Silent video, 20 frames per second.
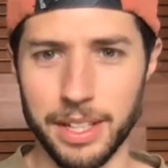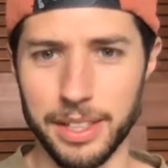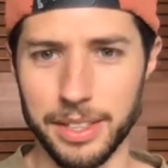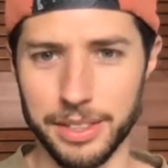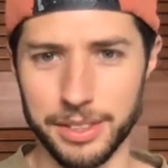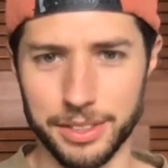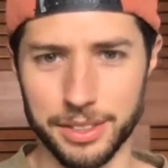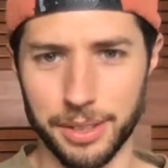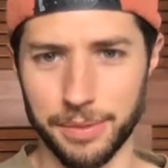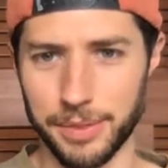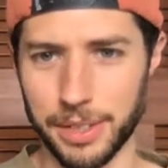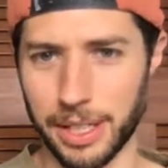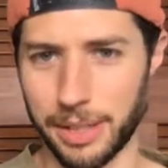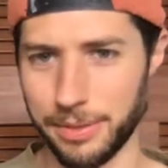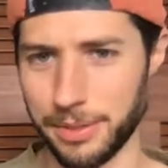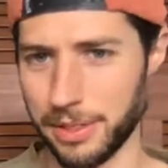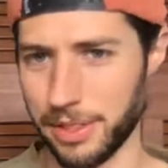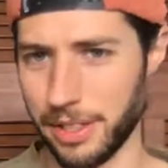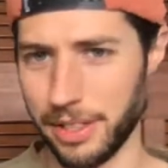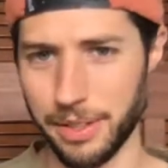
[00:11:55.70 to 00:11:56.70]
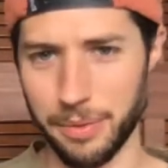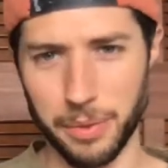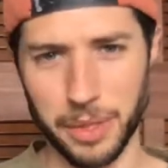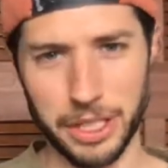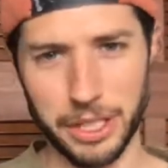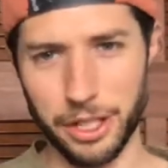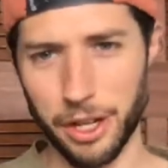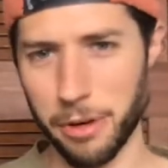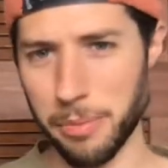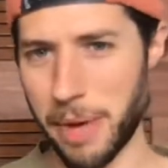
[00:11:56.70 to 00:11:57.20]
sometimes, and then
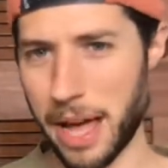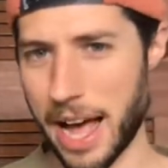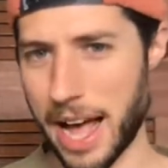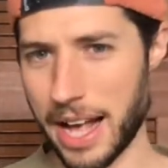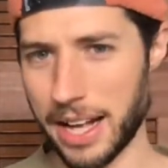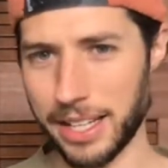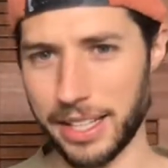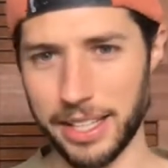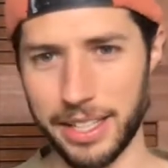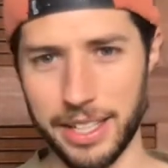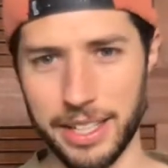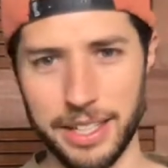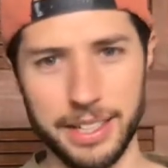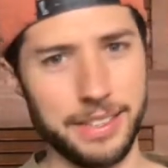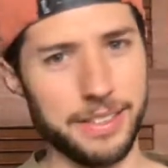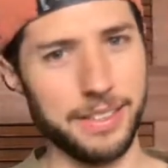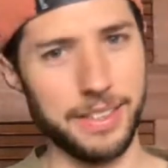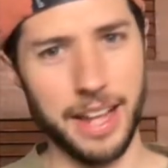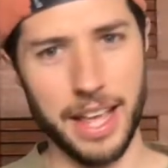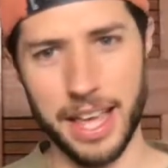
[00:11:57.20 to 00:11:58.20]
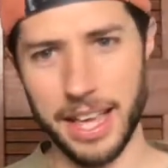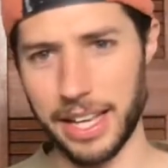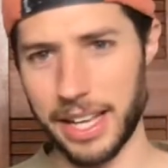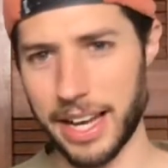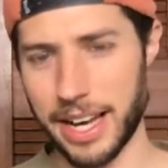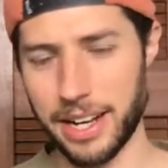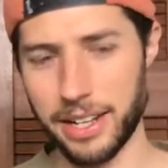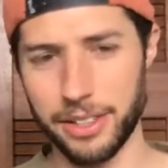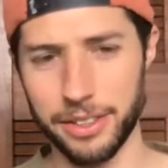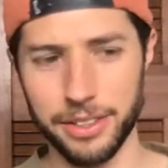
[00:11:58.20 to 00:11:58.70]
we'd go back and hang
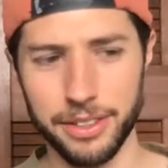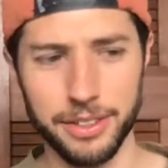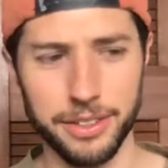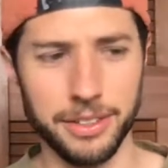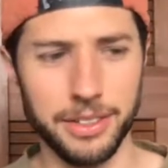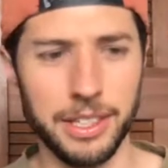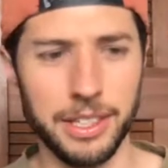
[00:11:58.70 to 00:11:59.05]
out and